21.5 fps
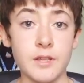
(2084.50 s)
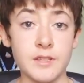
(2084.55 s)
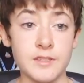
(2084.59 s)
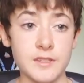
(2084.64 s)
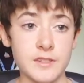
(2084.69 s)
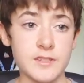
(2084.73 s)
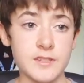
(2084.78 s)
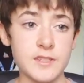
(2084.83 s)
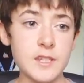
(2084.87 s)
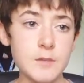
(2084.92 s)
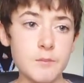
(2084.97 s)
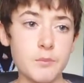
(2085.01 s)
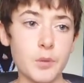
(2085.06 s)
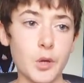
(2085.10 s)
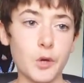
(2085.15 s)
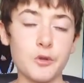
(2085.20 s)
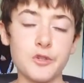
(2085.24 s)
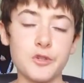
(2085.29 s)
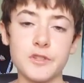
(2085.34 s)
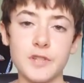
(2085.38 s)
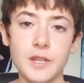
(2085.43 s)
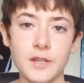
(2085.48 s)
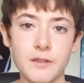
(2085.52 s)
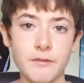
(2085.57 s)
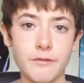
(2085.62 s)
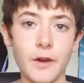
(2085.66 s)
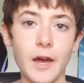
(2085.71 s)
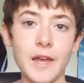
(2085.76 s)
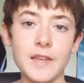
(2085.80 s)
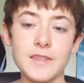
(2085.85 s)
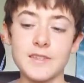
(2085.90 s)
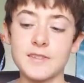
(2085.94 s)
seat post, a
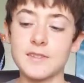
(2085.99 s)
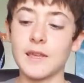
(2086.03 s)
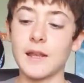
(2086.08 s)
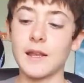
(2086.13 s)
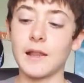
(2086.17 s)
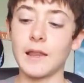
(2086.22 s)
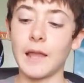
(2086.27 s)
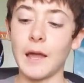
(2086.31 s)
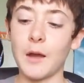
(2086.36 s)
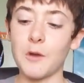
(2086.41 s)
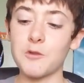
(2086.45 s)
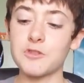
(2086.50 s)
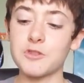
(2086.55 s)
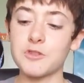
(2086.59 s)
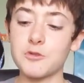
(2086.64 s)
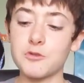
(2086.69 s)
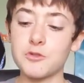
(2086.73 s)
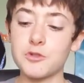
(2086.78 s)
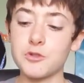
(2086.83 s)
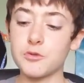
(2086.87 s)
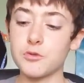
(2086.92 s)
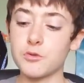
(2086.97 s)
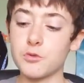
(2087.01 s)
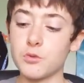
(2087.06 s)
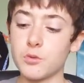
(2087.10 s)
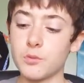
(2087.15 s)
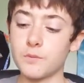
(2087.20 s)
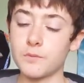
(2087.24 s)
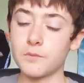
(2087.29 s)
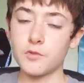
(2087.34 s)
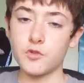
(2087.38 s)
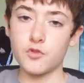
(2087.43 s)
device that allows you to
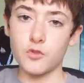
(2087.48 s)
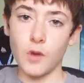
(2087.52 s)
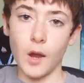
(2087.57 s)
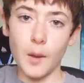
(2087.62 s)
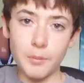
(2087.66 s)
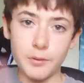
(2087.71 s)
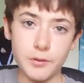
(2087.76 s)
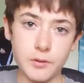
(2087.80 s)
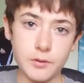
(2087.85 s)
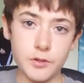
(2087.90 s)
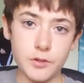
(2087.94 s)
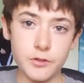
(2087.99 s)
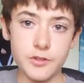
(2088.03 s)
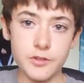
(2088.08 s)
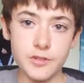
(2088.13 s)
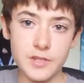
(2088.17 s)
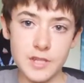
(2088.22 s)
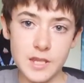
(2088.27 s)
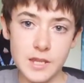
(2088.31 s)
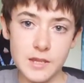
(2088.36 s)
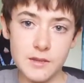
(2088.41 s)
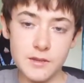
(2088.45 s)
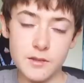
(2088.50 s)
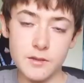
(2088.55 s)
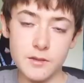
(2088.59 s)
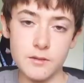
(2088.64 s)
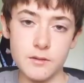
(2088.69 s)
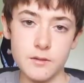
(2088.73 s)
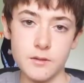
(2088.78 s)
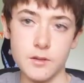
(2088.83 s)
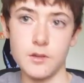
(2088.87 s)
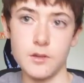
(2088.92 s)
drop your seat
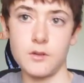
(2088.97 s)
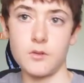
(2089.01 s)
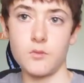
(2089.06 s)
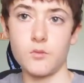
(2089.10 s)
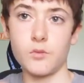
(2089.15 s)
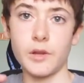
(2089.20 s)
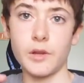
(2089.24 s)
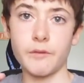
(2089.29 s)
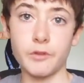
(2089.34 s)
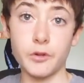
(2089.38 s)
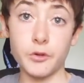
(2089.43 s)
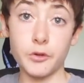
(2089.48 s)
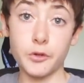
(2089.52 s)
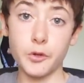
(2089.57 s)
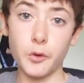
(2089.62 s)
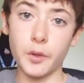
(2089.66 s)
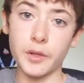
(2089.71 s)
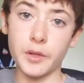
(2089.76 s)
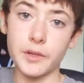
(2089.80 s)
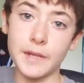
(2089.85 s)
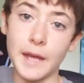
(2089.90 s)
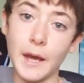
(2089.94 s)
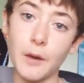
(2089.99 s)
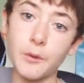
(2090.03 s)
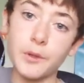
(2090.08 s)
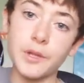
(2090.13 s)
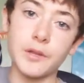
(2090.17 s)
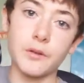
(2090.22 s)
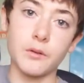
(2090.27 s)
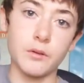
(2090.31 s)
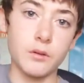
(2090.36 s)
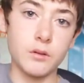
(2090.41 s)
whenever you're going
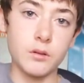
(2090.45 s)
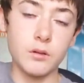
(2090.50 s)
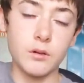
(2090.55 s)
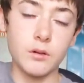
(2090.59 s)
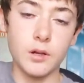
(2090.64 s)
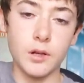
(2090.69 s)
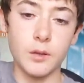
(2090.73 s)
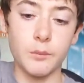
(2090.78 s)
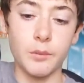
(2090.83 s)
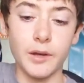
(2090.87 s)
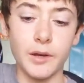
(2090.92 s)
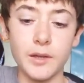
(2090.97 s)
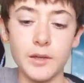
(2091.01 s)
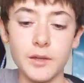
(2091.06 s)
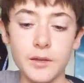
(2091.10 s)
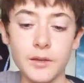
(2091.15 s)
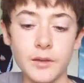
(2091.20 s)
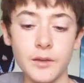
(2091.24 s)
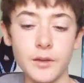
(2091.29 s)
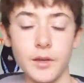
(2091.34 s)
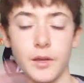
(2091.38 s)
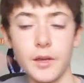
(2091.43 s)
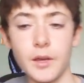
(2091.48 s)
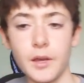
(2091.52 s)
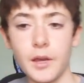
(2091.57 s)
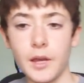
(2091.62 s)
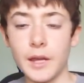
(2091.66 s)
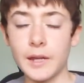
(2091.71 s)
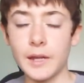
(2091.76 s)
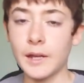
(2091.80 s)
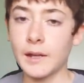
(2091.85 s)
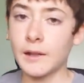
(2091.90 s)
downhill on a bike,
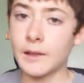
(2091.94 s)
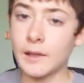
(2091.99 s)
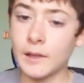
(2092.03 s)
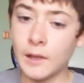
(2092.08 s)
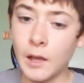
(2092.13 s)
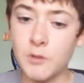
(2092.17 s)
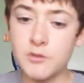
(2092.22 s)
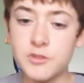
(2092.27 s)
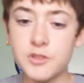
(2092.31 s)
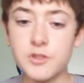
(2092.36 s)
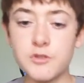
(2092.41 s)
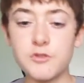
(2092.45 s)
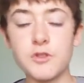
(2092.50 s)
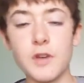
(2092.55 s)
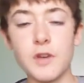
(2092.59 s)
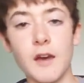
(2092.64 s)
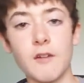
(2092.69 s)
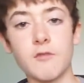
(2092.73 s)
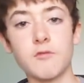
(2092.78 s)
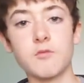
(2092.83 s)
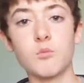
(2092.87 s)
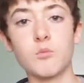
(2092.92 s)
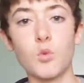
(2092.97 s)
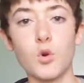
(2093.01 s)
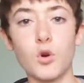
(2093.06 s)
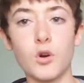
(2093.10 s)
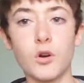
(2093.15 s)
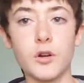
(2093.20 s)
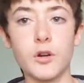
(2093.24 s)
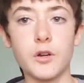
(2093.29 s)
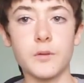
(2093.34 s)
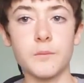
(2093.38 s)
and it allows you to have
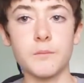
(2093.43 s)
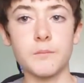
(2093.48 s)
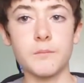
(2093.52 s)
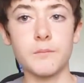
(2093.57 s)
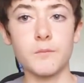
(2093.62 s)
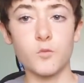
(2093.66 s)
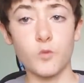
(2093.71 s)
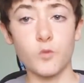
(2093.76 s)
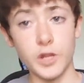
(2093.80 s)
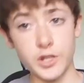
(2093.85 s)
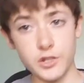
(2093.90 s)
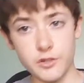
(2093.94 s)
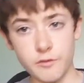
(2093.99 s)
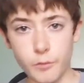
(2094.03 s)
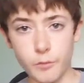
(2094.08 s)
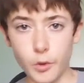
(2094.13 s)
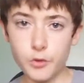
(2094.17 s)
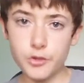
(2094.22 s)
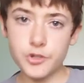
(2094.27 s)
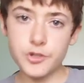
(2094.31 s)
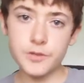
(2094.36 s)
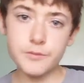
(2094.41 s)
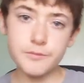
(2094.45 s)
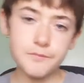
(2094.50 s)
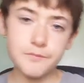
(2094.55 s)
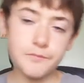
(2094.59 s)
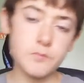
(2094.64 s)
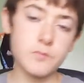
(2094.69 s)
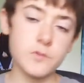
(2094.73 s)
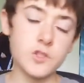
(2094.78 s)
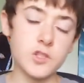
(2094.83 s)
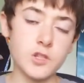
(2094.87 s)
more range of motion
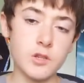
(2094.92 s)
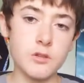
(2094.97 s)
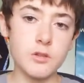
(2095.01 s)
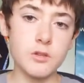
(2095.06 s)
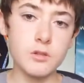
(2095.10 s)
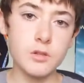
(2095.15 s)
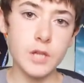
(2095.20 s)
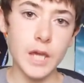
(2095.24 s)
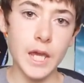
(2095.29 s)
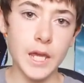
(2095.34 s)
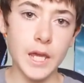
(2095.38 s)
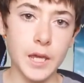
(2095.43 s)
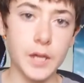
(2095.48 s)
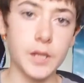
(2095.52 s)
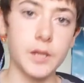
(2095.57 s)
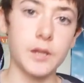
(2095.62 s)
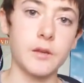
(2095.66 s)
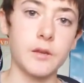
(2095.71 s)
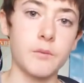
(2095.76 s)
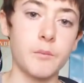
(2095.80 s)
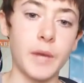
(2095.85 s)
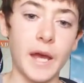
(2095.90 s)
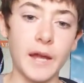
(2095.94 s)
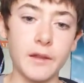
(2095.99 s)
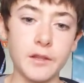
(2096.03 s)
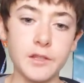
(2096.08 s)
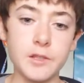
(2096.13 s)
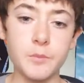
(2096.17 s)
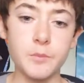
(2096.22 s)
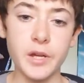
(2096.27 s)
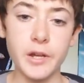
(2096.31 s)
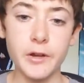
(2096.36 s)
so you can
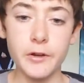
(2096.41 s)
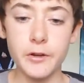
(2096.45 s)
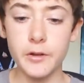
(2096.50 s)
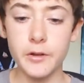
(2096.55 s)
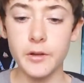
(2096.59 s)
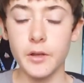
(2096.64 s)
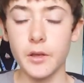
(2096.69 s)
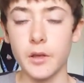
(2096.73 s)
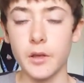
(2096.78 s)
balance better.